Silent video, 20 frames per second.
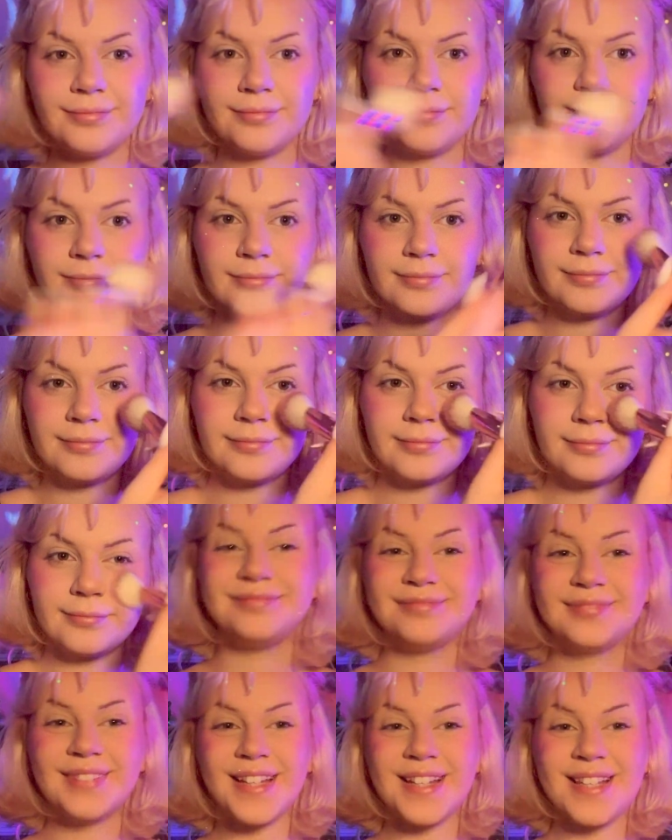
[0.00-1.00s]

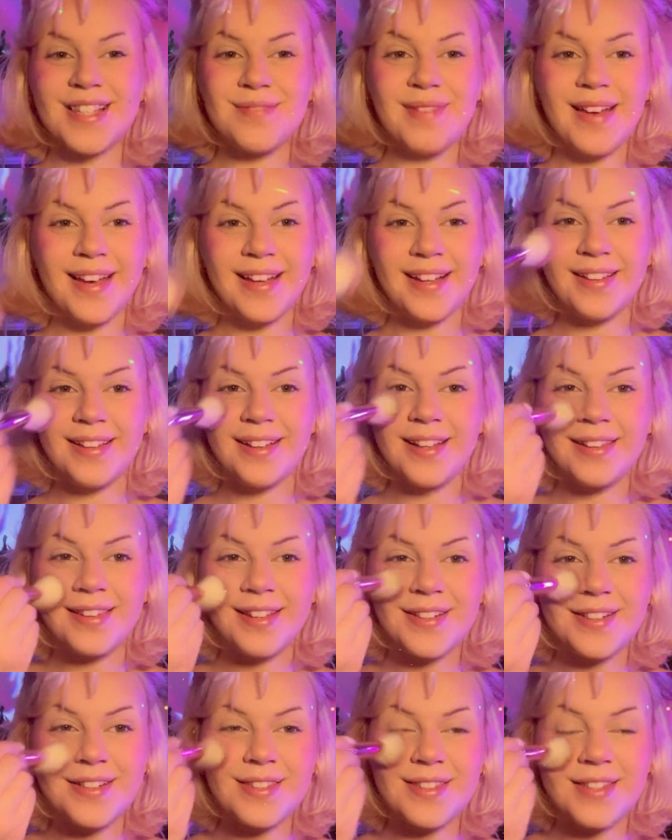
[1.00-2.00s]
Gonna smile and then
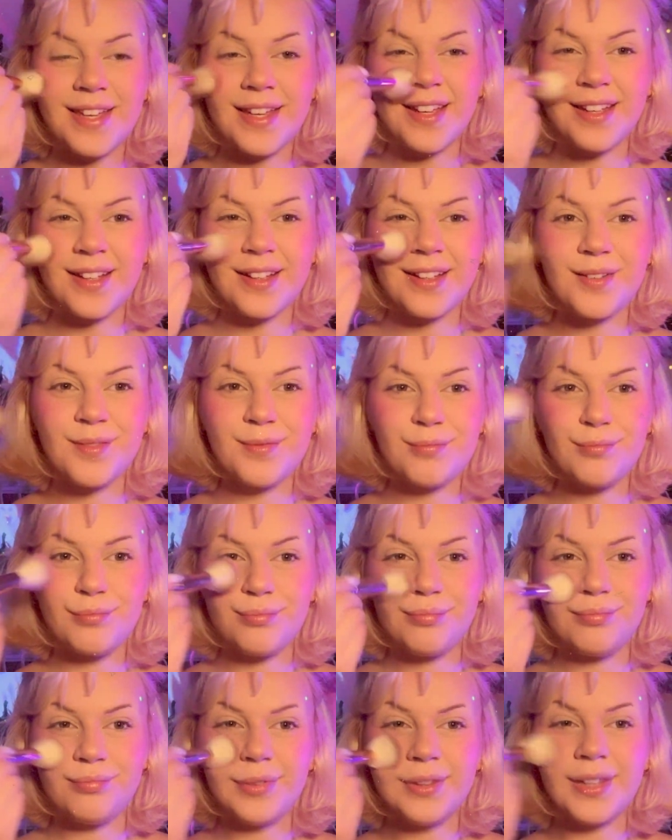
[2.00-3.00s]
just like
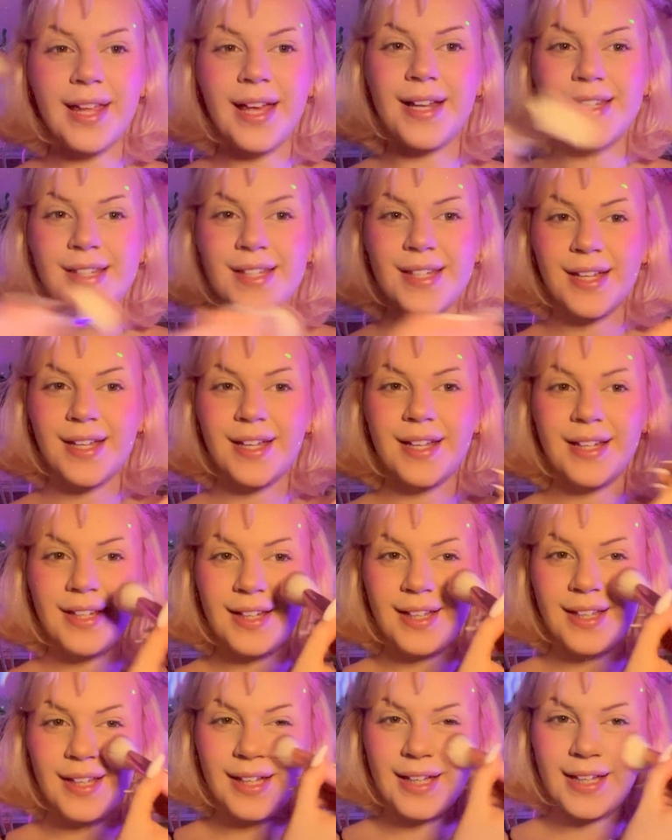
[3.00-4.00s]
blend it
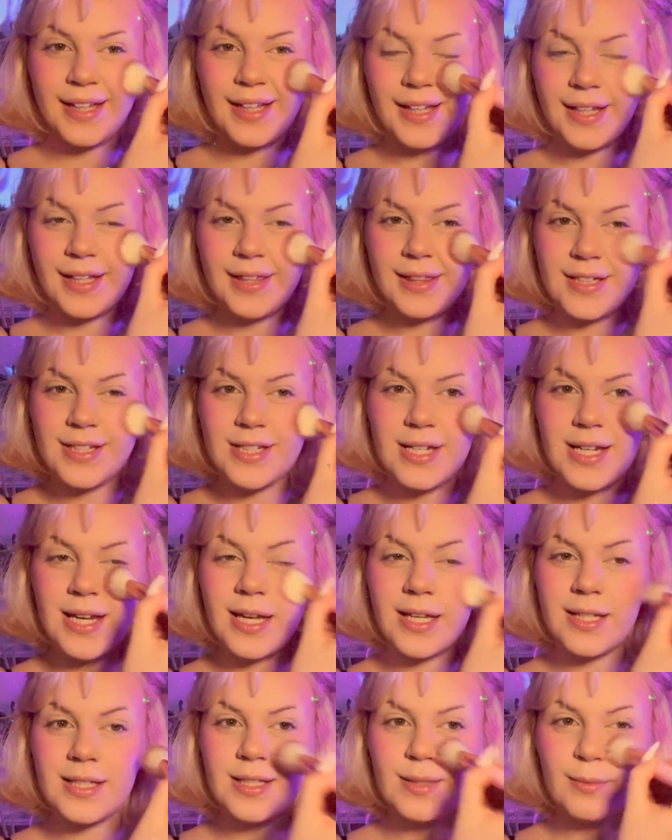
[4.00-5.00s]
in the
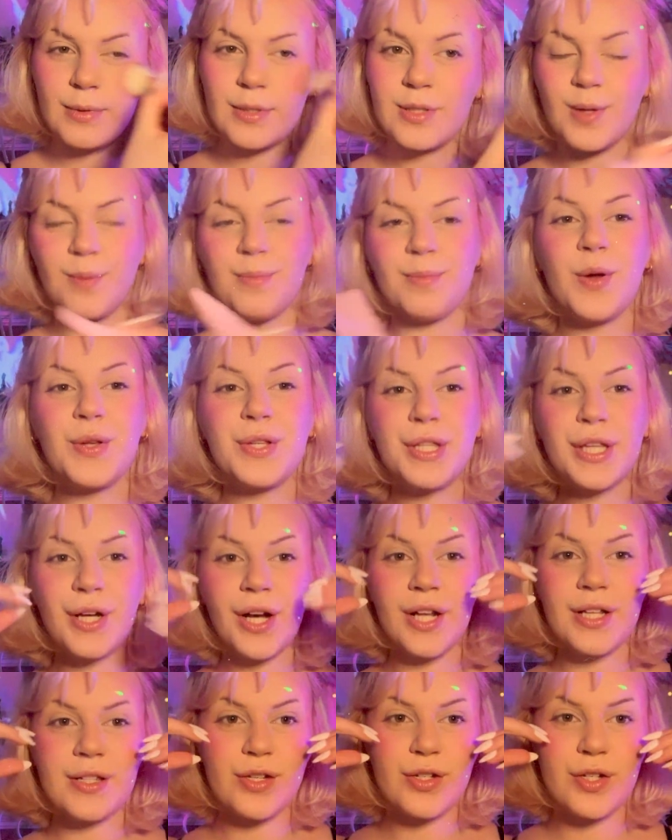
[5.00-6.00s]
cheeks. So most of the
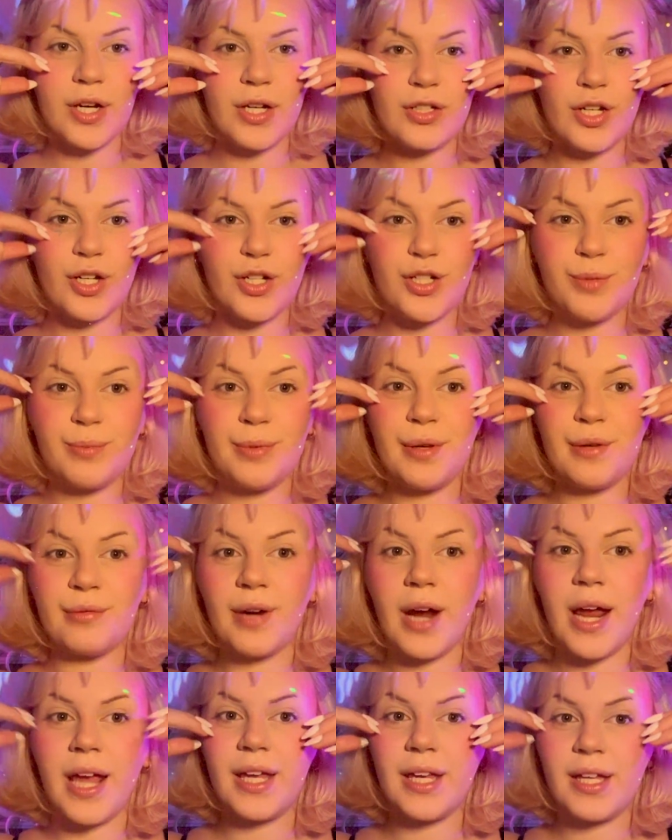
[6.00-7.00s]
concentration should be
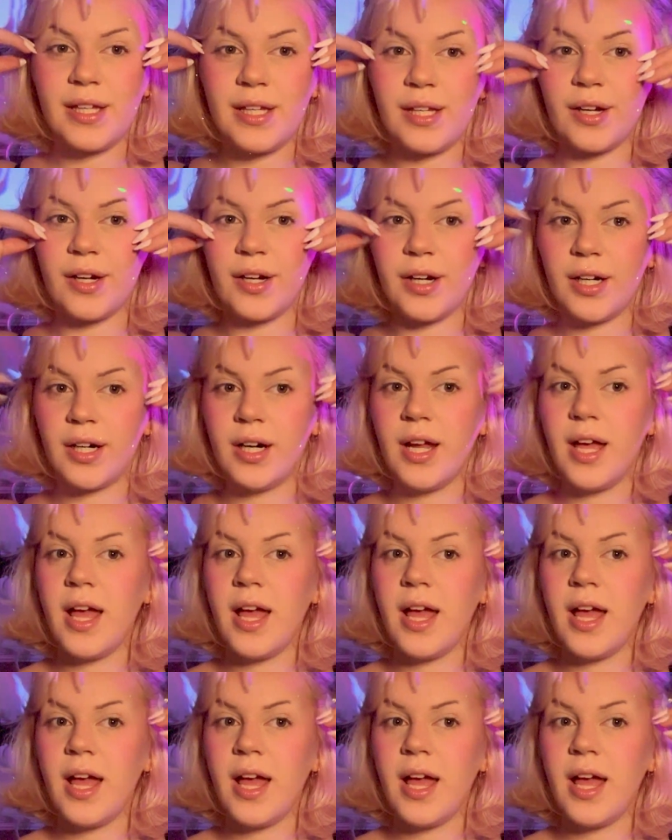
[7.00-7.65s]
right here.